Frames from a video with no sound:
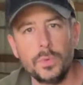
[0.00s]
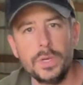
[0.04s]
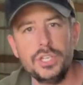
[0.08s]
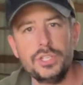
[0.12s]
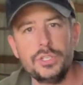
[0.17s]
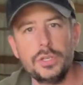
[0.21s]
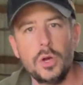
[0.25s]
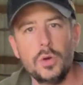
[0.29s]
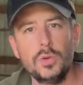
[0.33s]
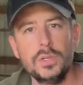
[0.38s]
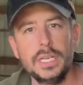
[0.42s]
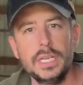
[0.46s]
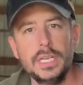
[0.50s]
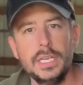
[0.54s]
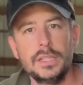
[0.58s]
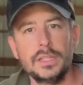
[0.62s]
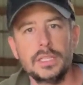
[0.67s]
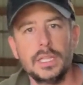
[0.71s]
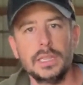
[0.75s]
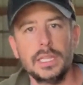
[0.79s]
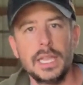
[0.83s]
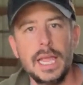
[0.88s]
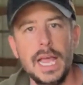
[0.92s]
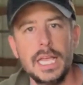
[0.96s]
We showed it
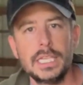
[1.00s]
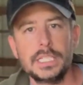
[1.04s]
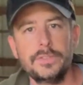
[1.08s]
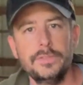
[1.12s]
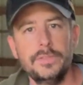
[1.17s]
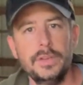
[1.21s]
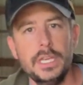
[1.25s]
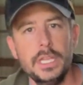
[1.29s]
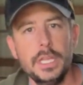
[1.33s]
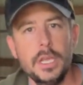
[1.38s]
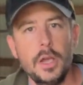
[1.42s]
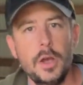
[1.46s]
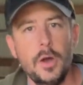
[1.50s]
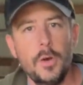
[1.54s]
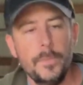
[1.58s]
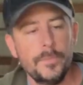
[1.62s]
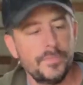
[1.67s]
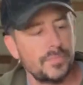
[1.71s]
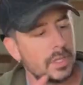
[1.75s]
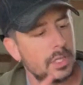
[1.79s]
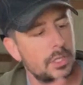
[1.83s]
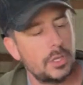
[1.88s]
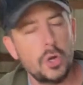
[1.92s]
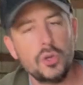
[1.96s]
in the last
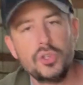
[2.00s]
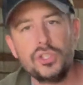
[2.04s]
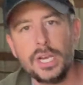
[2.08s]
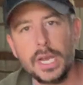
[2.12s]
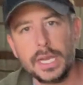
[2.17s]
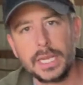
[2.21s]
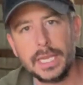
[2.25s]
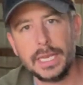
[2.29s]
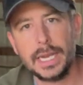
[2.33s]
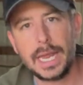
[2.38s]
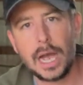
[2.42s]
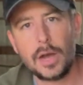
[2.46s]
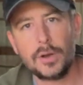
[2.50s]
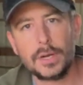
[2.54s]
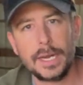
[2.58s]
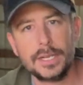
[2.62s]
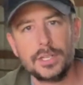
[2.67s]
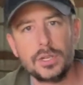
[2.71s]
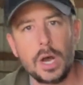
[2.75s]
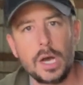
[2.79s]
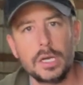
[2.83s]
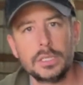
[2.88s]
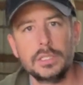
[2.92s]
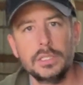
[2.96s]
video. Go check it out.
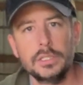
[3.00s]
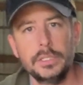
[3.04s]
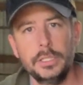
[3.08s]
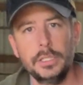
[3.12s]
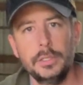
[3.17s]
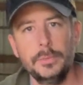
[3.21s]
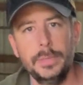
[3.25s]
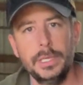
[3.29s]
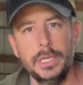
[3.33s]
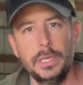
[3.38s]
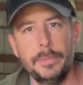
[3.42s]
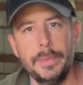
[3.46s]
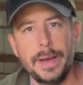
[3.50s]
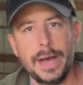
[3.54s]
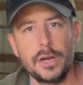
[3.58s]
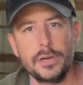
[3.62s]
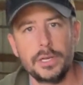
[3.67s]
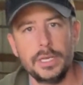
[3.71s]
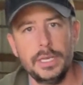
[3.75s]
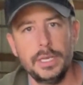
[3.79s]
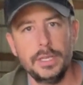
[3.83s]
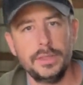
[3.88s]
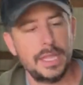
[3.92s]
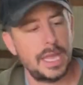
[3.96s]
I talked a little bit
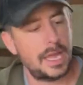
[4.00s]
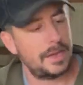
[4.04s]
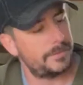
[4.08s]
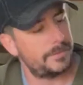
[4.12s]
about it in